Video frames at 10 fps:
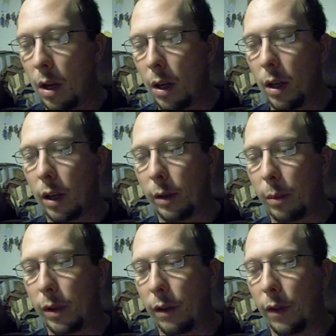
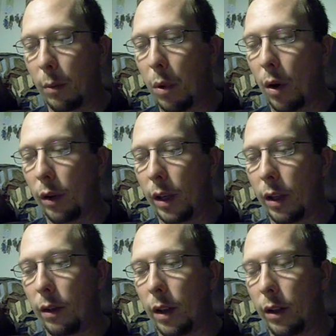specific part
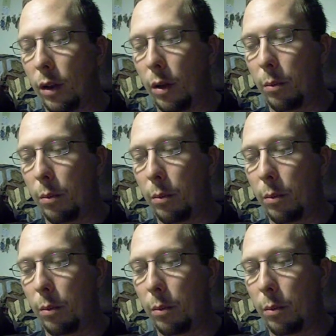that could be